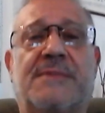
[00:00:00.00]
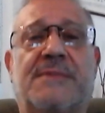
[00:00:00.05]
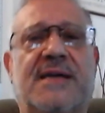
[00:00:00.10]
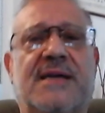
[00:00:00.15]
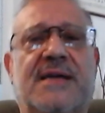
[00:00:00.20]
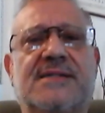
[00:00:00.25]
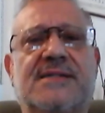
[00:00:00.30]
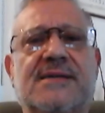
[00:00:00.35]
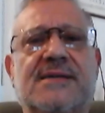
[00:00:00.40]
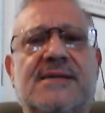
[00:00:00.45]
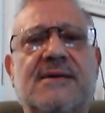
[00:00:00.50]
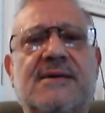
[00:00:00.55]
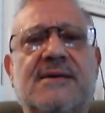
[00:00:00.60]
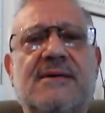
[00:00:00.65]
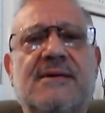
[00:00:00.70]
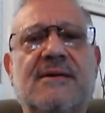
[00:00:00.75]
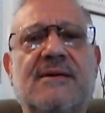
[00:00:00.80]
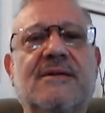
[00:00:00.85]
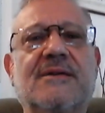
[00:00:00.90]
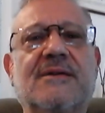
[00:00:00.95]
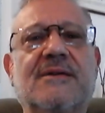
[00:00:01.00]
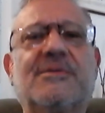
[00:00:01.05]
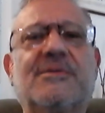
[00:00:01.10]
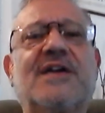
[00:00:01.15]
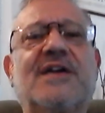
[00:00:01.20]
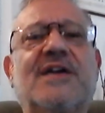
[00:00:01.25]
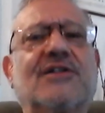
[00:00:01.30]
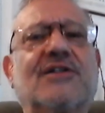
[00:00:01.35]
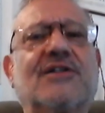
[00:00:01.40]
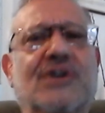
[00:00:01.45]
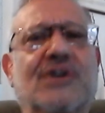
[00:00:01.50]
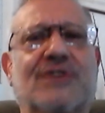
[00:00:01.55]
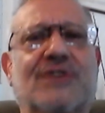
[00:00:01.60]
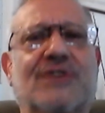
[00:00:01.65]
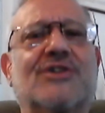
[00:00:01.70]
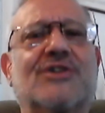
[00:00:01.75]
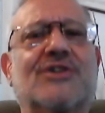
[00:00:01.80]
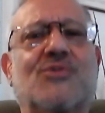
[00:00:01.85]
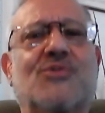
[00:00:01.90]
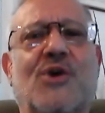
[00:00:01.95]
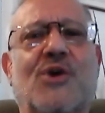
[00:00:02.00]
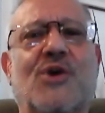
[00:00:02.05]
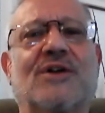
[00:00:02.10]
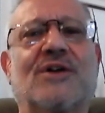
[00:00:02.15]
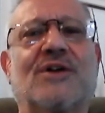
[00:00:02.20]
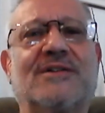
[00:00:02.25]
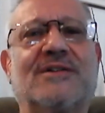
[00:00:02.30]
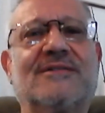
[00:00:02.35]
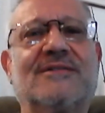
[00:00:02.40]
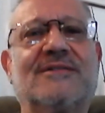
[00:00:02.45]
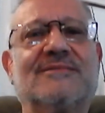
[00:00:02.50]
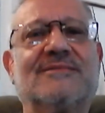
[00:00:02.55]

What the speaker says: means. But yet look at this world.